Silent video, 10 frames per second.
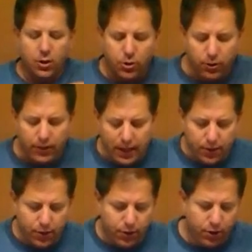so that
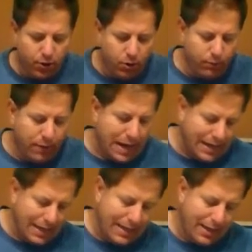you can go back
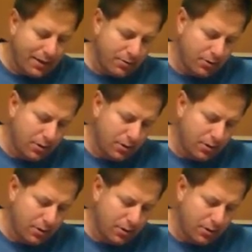in here,